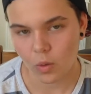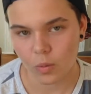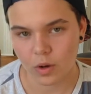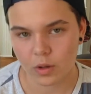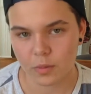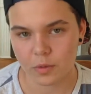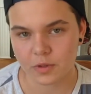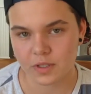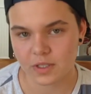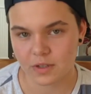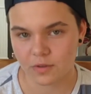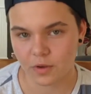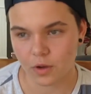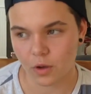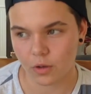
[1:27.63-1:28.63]
one of the most
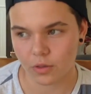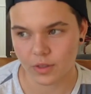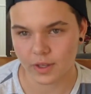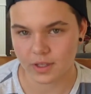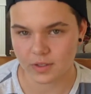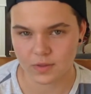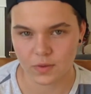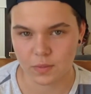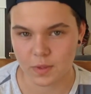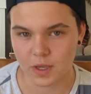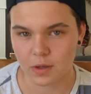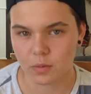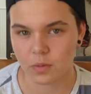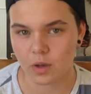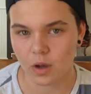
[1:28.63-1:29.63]
difficult things for
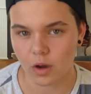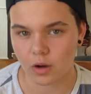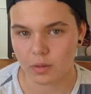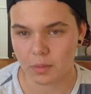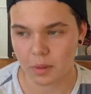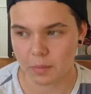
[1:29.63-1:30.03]
me regarding